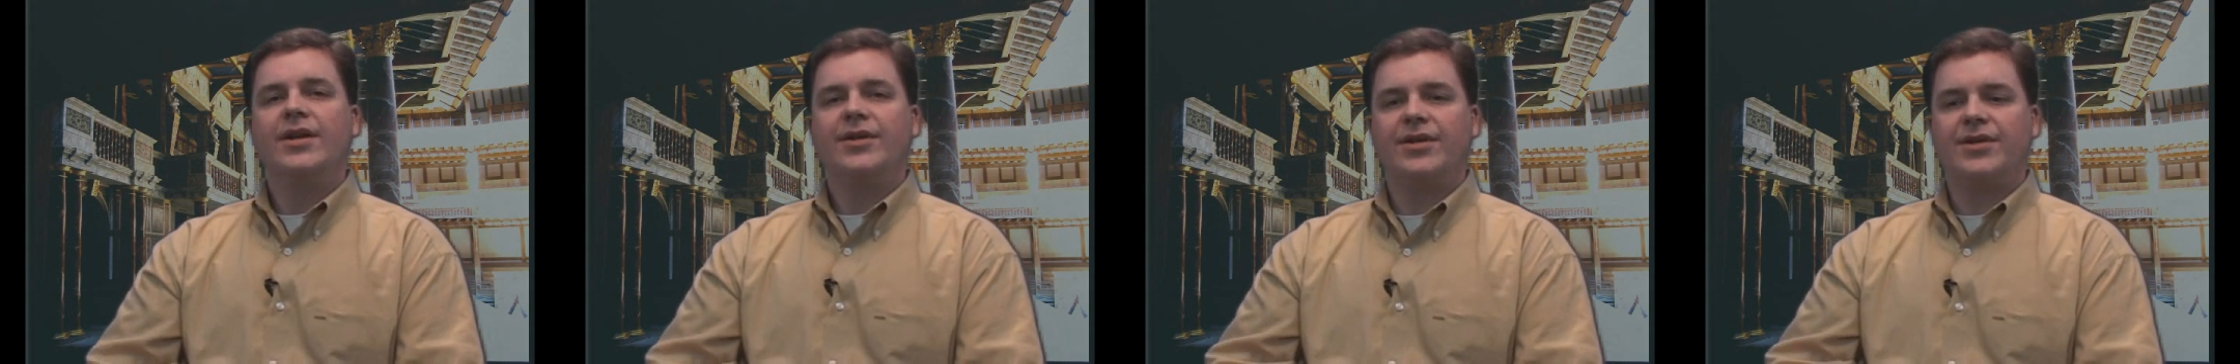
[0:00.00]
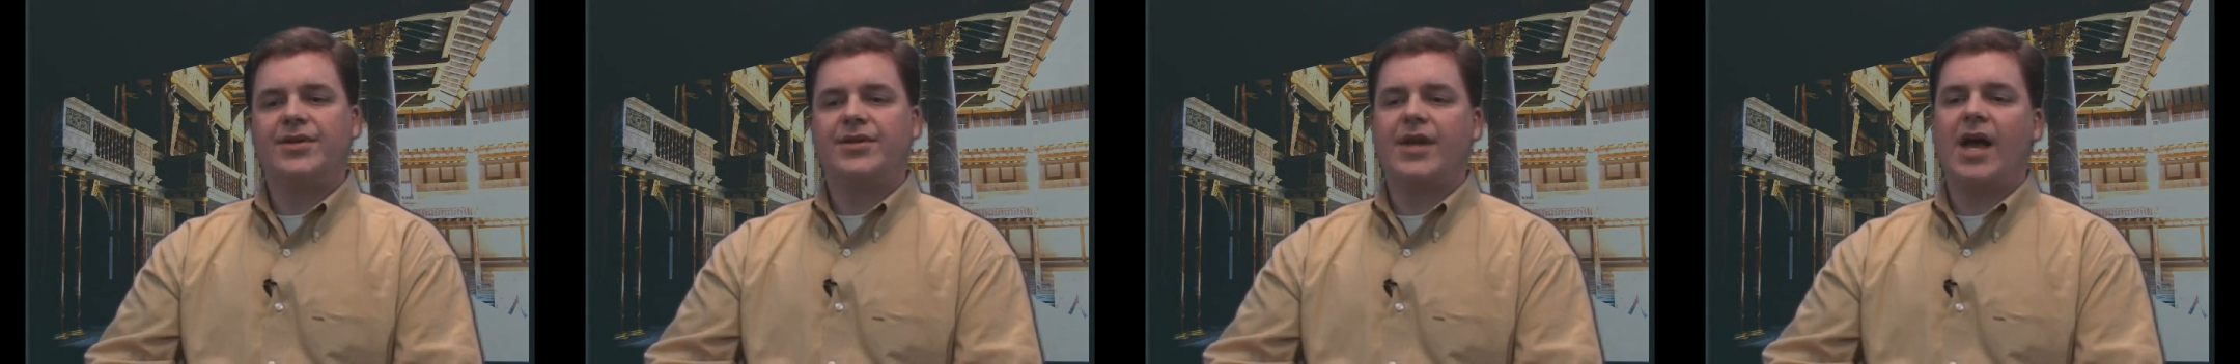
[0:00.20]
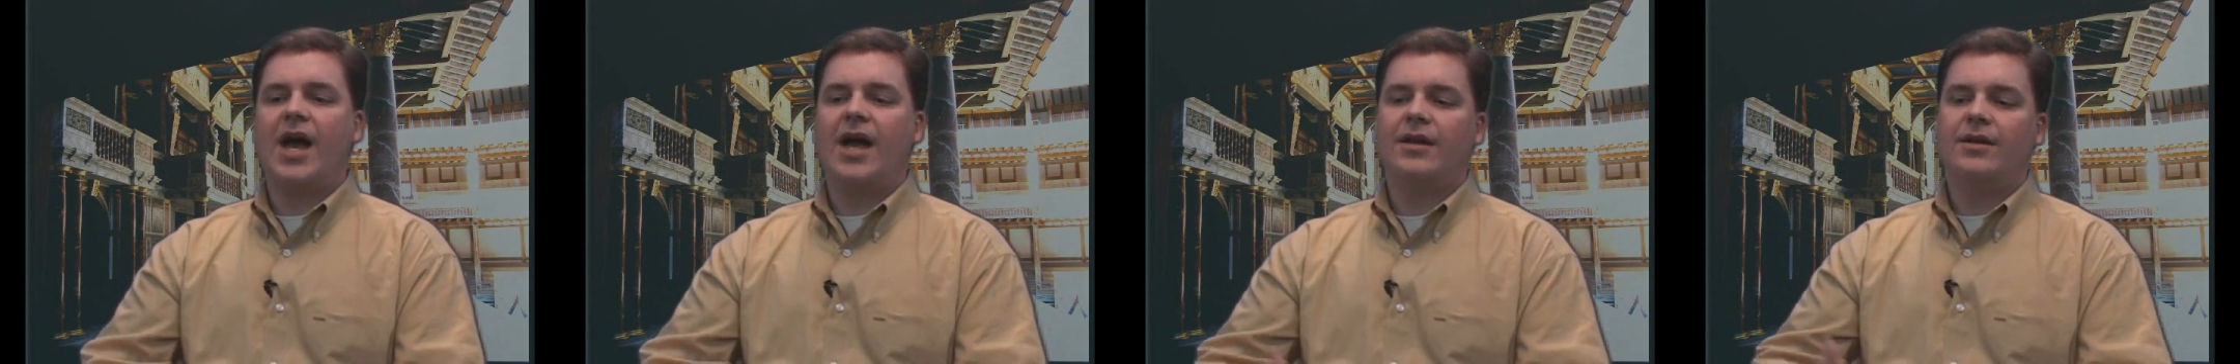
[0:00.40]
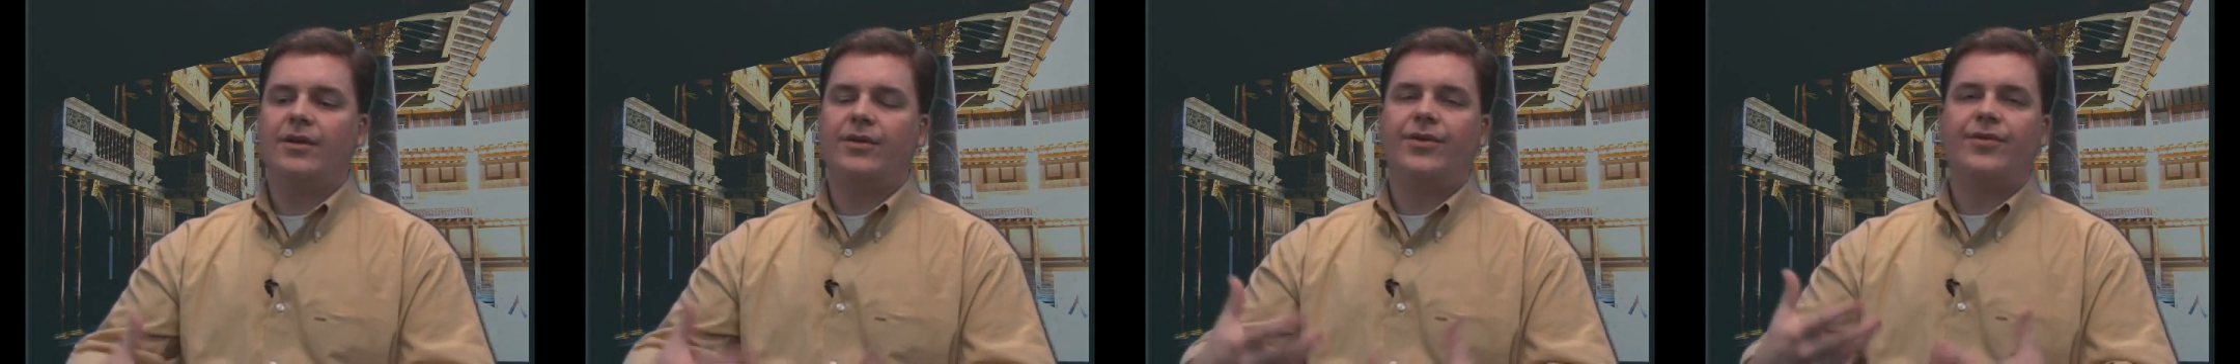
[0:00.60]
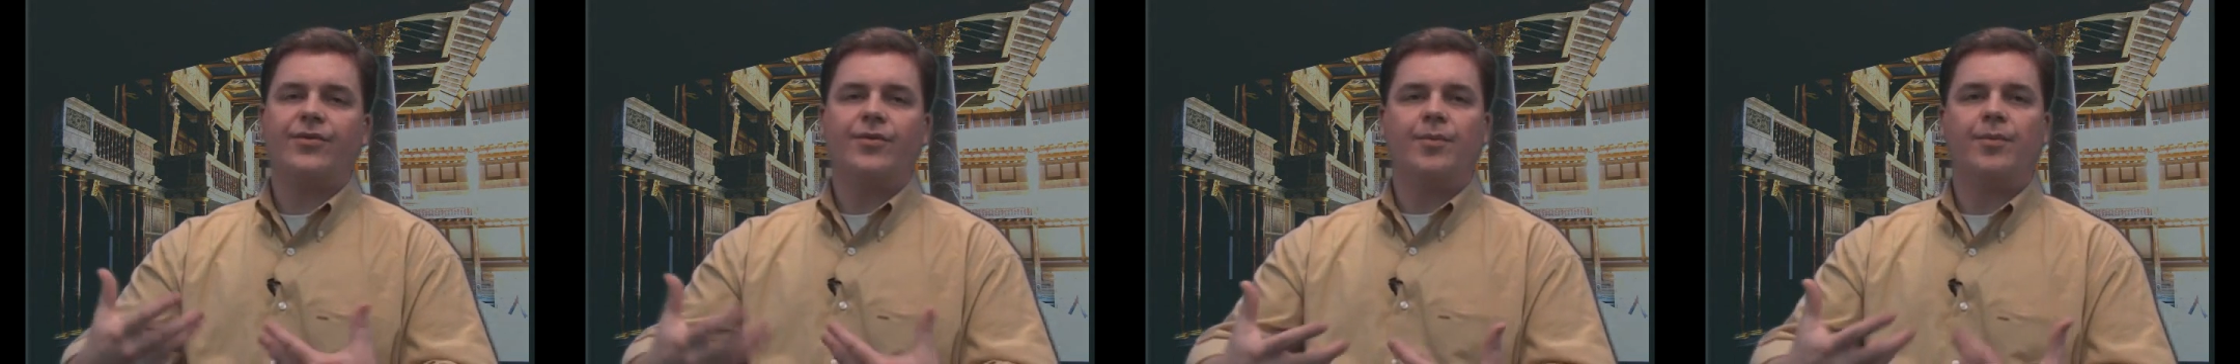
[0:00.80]

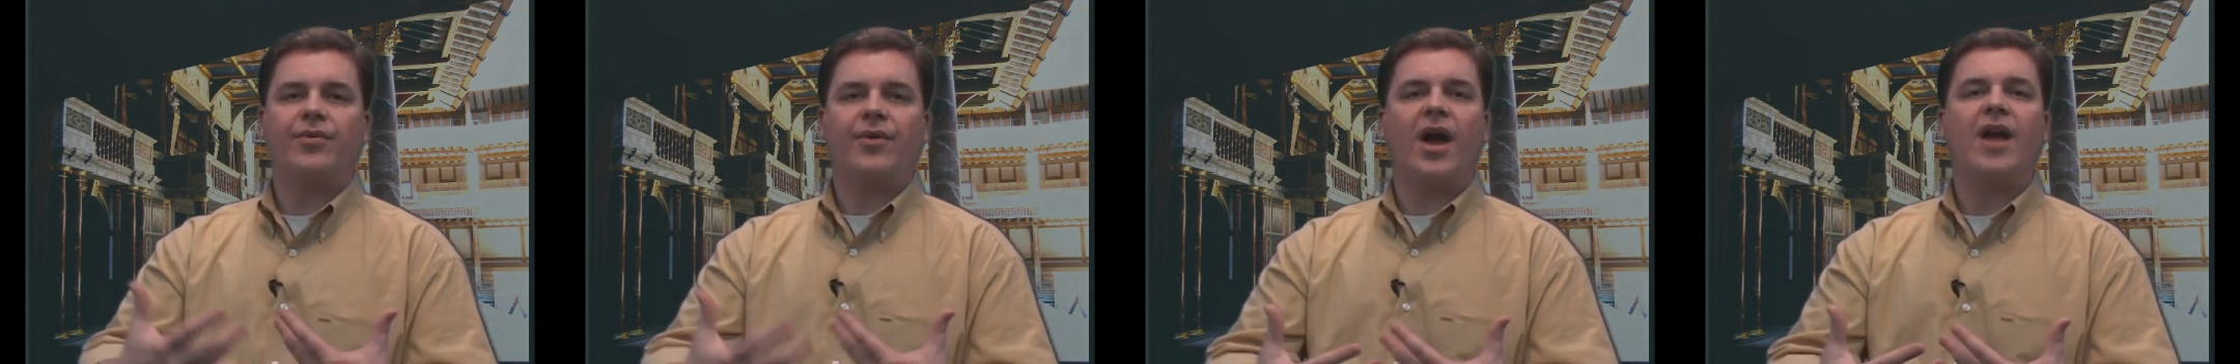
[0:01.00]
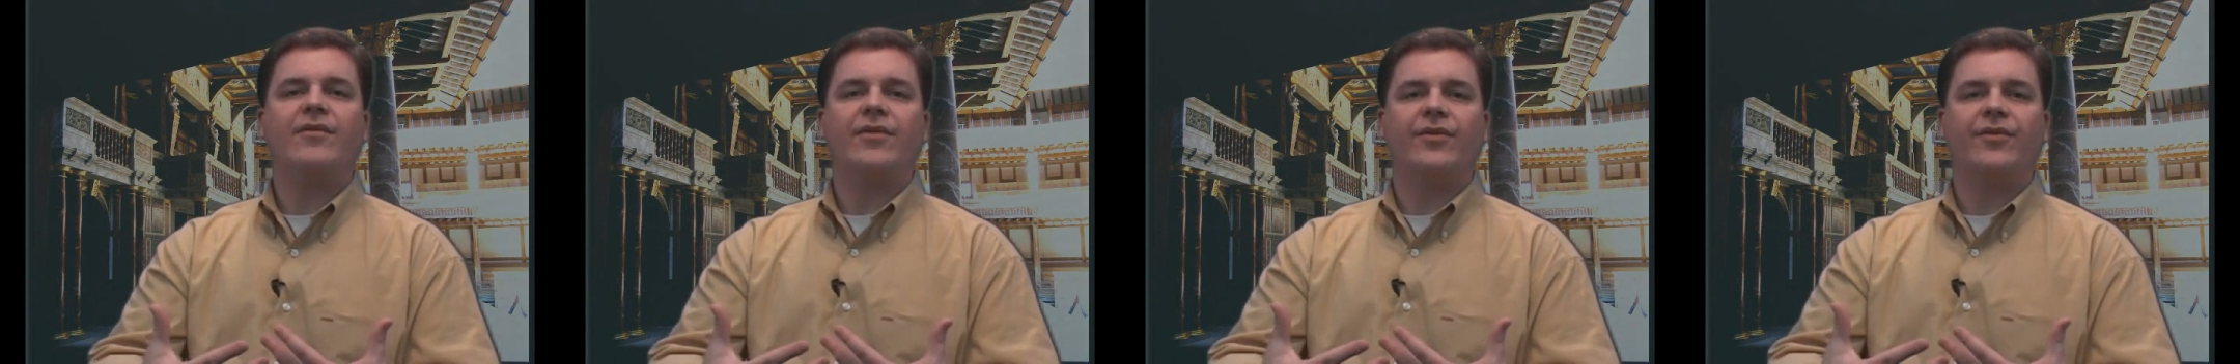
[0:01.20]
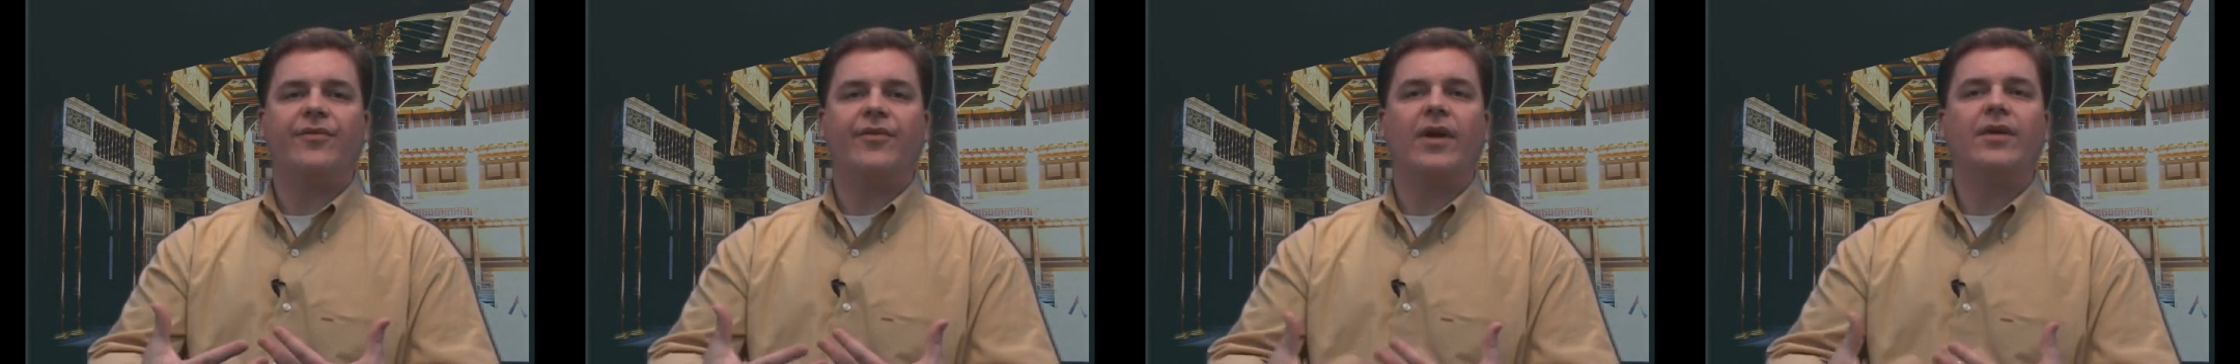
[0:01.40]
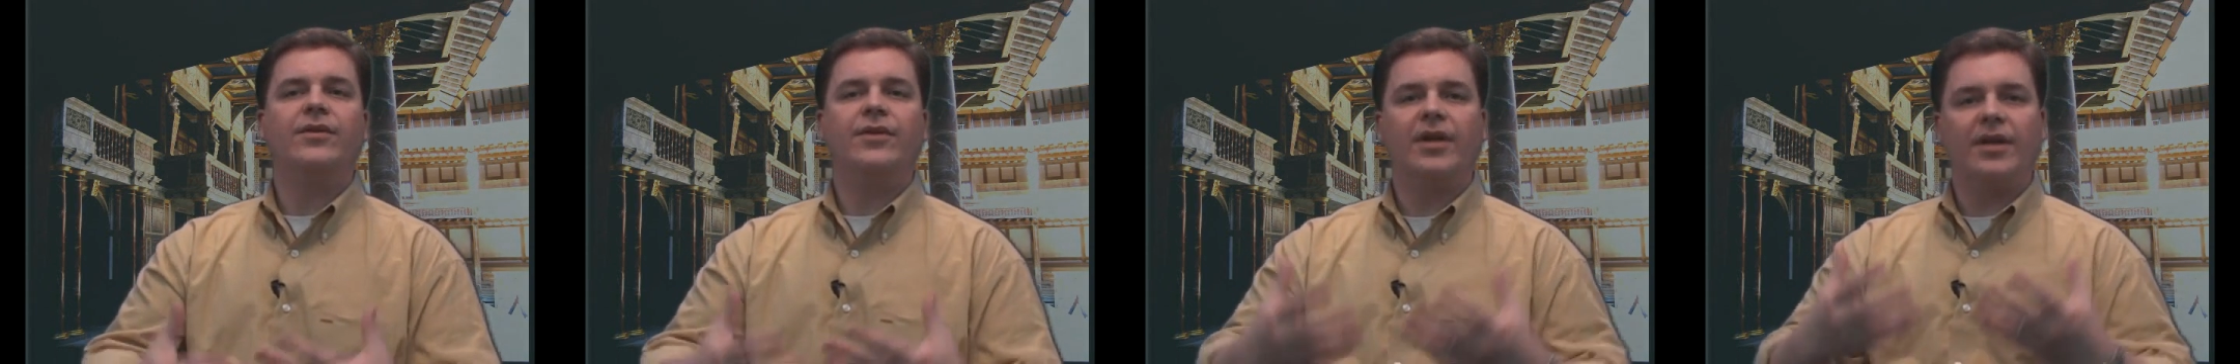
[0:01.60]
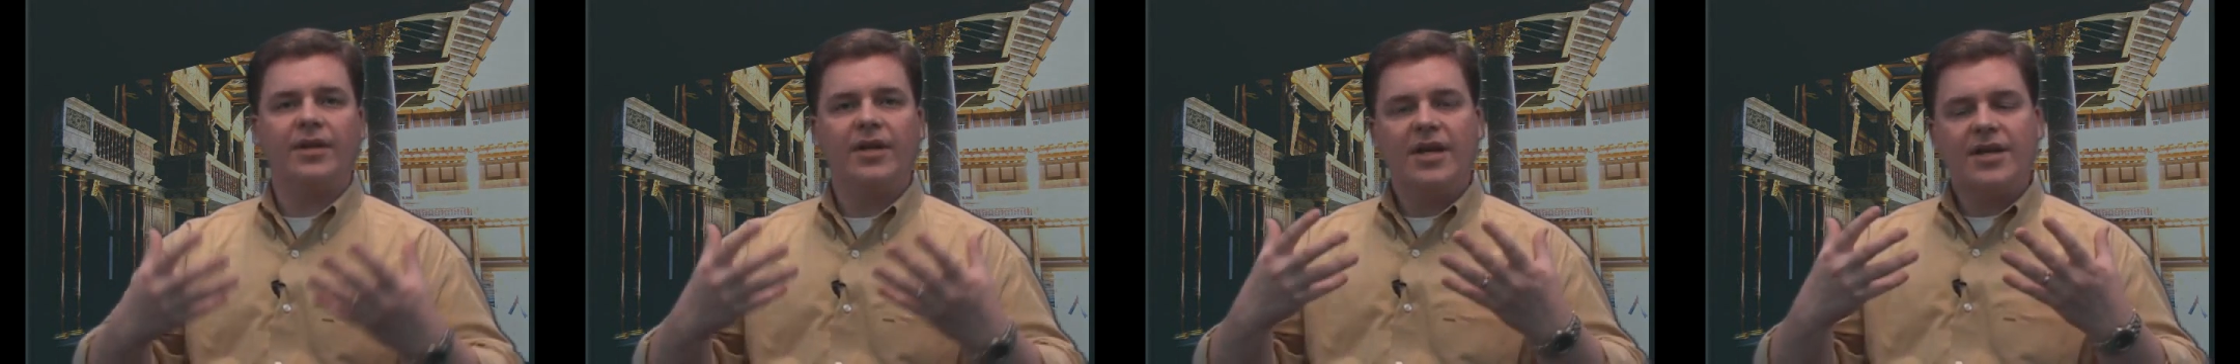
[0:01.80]
decided through private
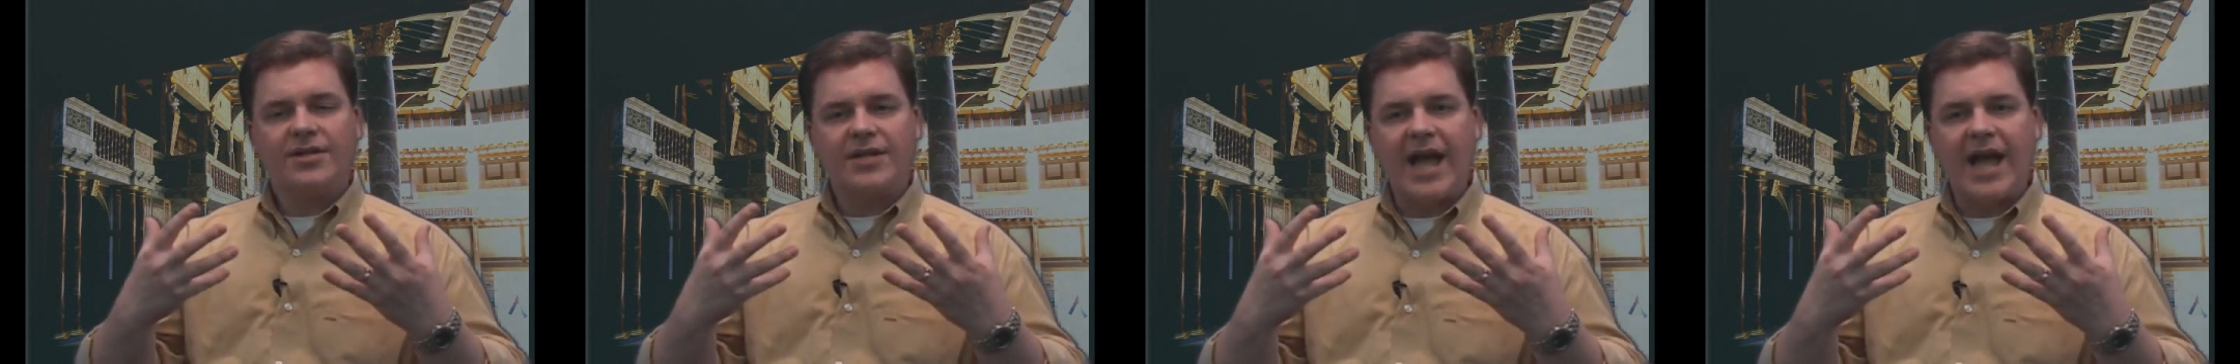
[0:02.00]
funding